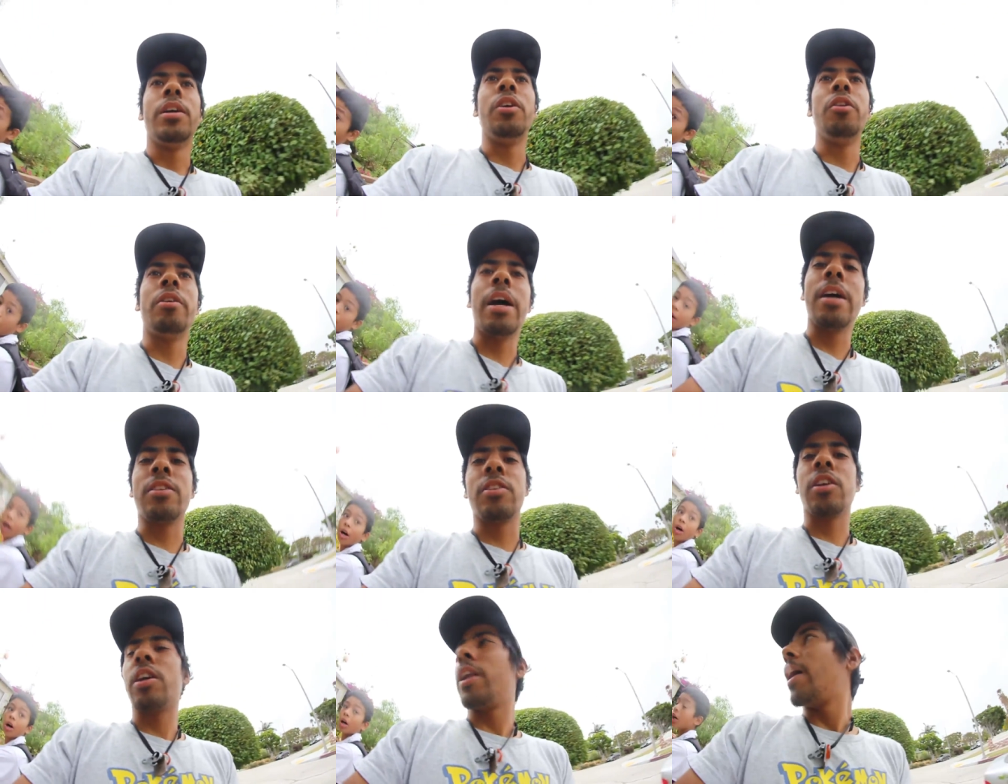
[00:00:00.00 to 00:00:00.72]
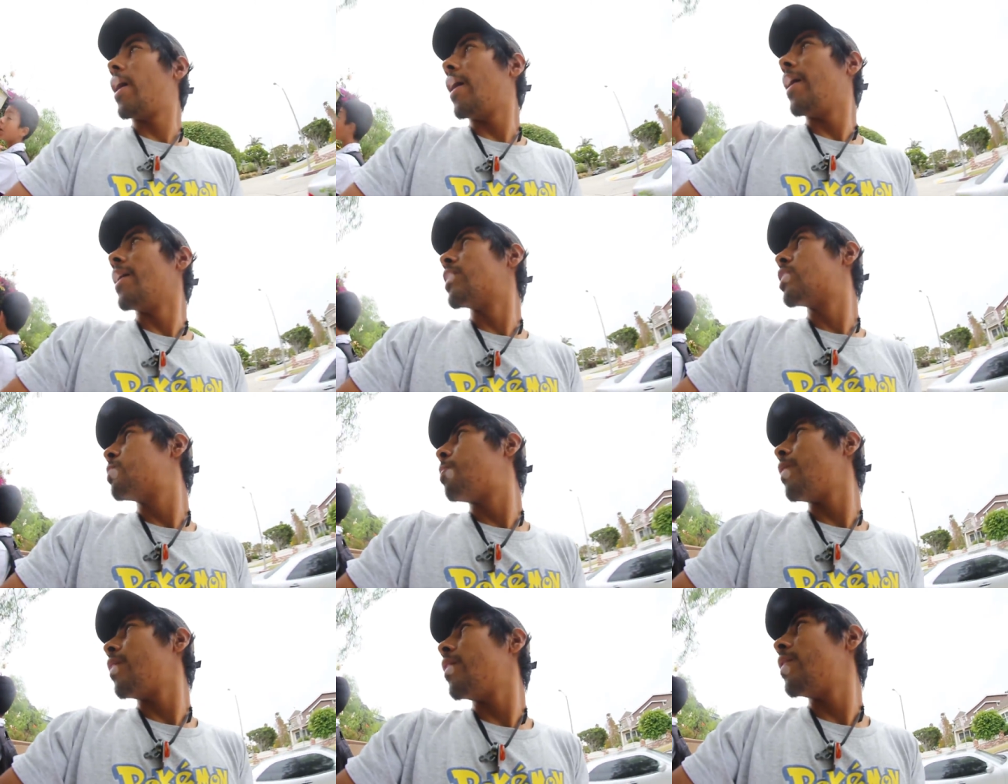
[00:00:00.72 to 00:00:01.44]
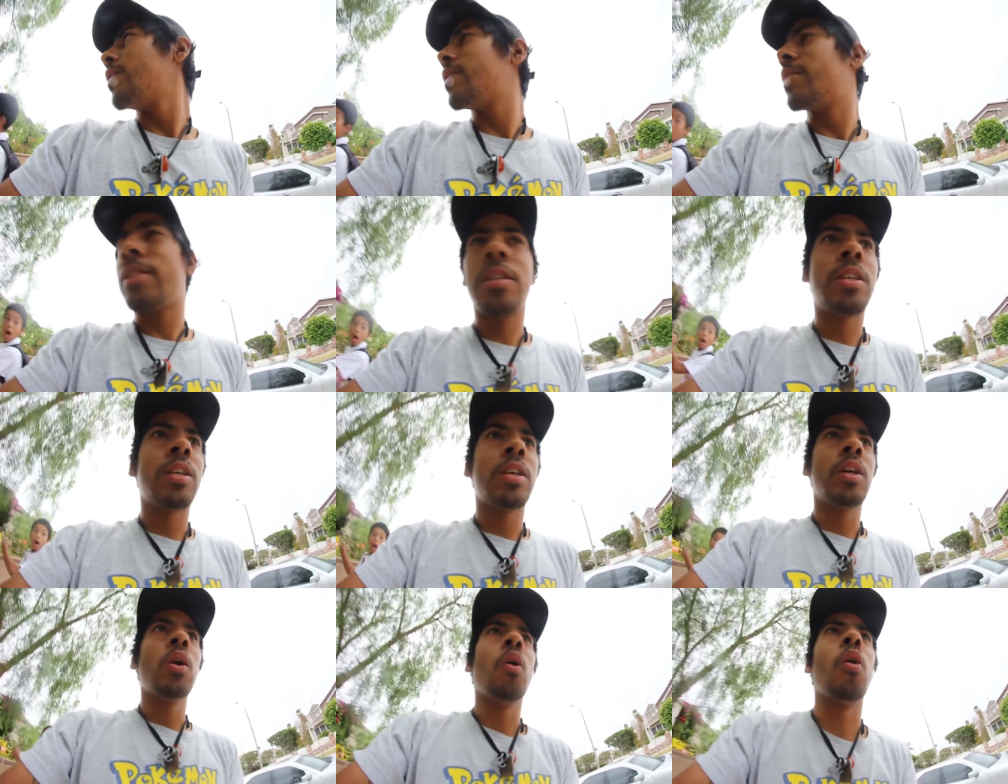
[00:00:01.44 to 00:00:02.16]
you guys are gonna experience
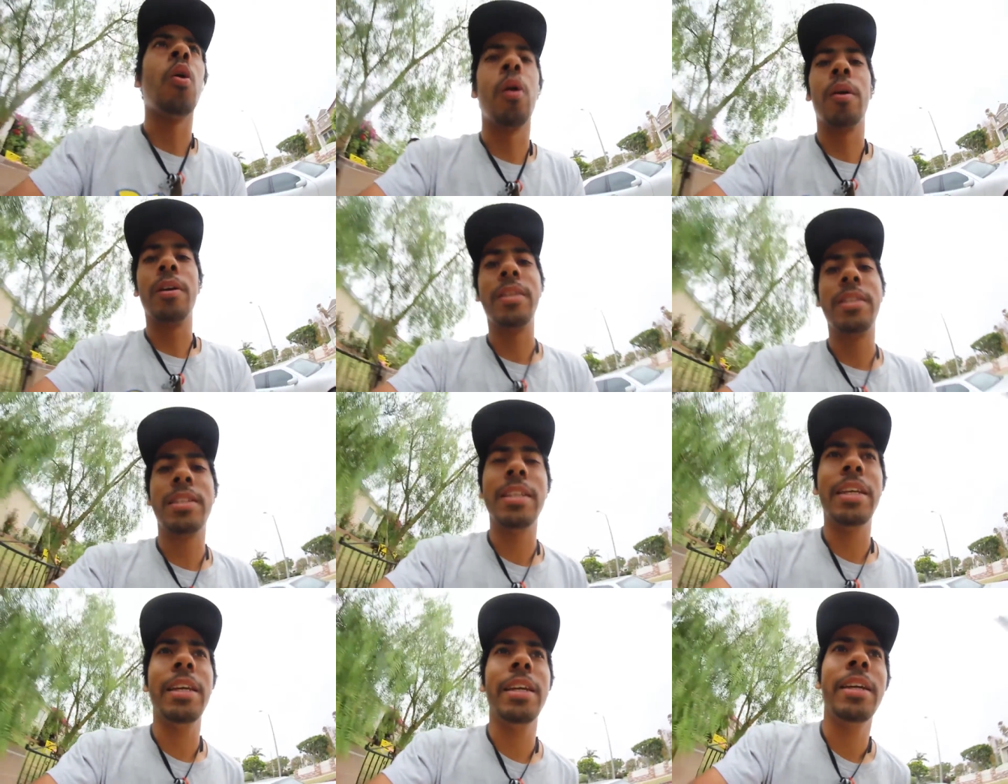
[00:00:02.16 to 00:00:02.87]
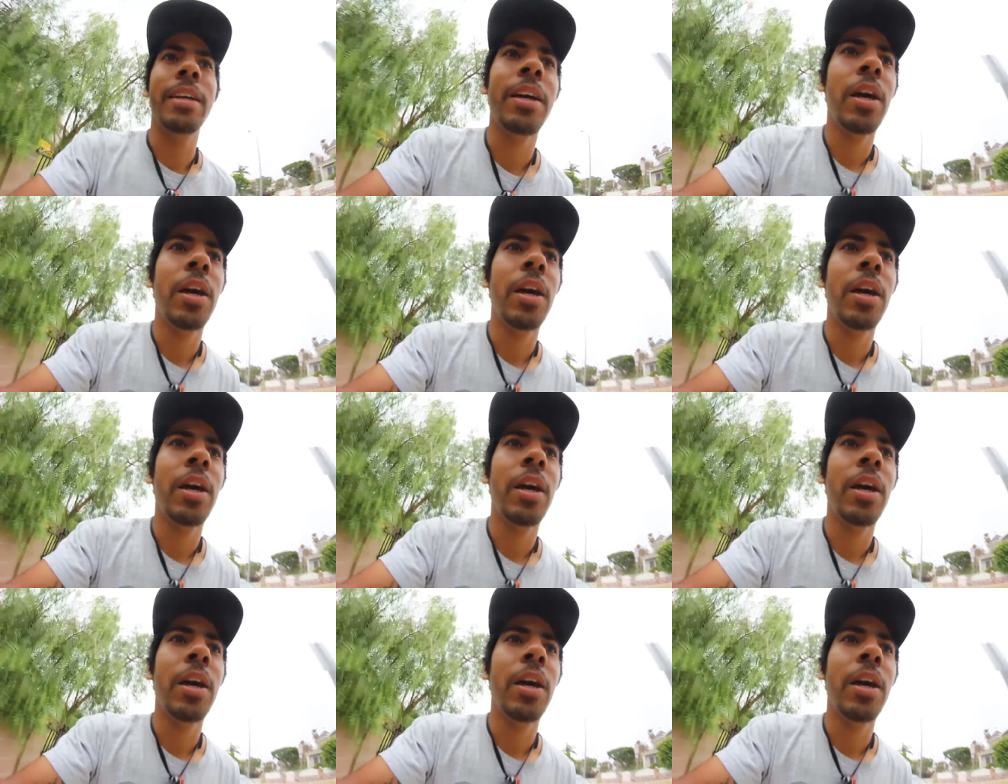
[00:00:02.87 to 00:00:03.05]
or see